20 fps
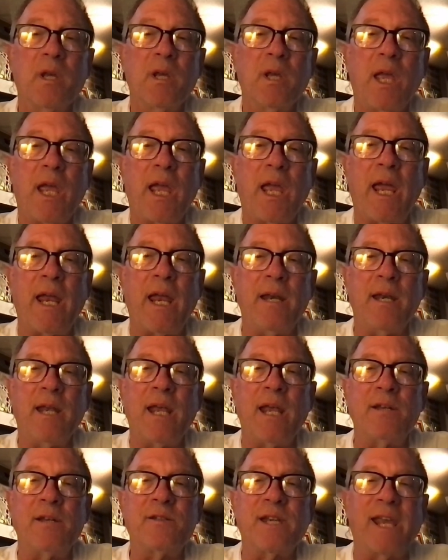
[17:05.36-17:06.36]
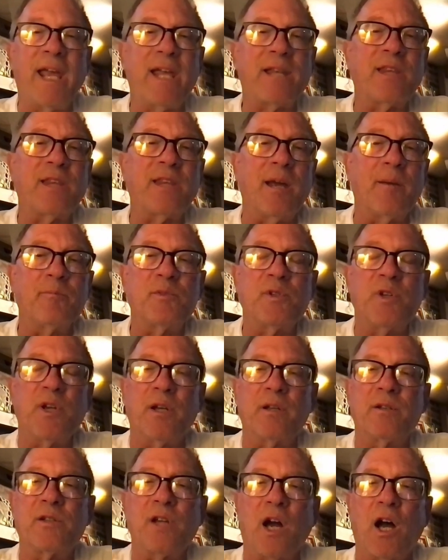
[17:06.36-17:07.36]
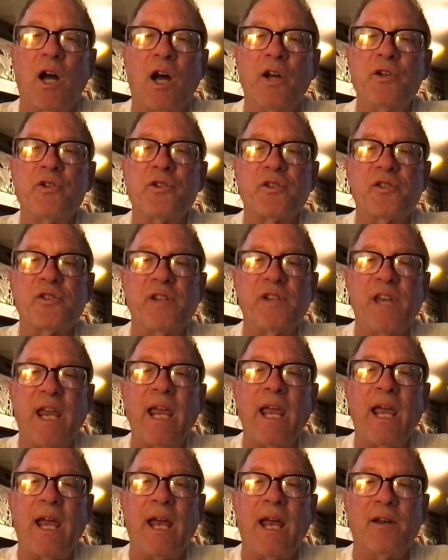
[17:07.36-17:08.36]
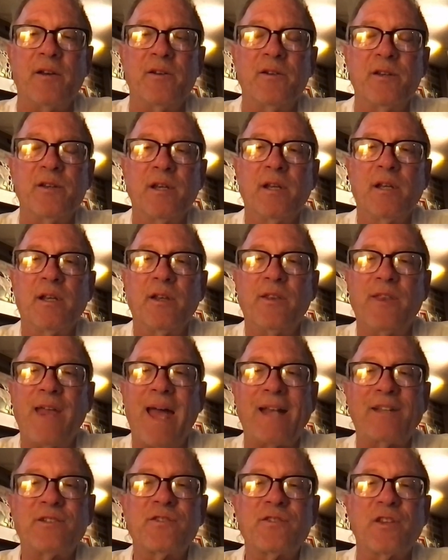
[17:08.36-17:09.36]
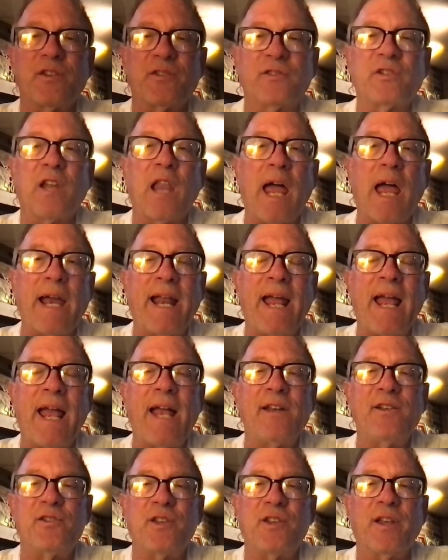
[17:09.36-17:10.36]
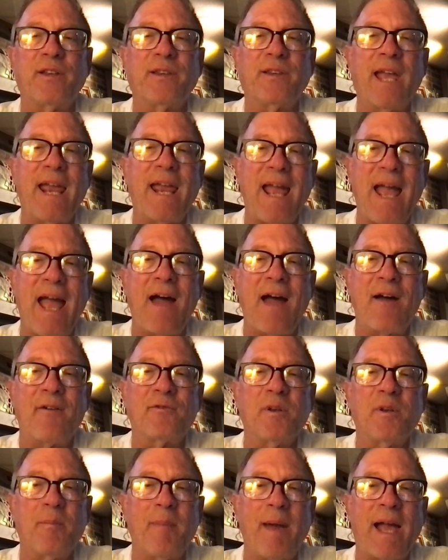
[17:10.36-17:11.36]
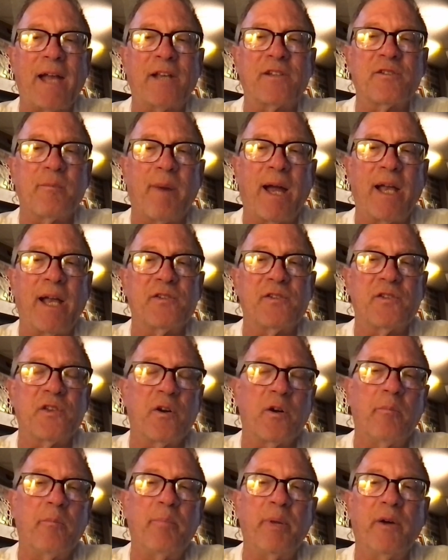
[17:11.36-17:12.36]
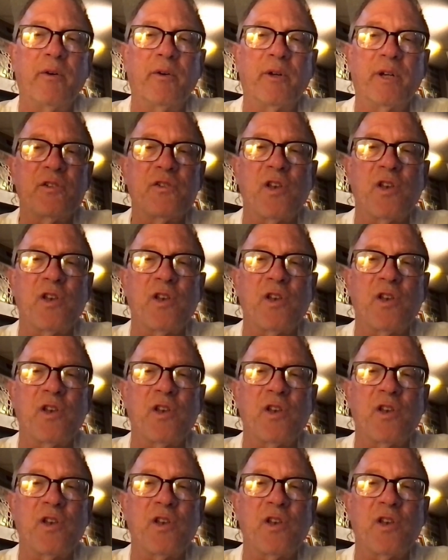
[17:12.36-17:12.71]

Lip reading: And to get them to understand that's the slight edge that they have to maximize their ability.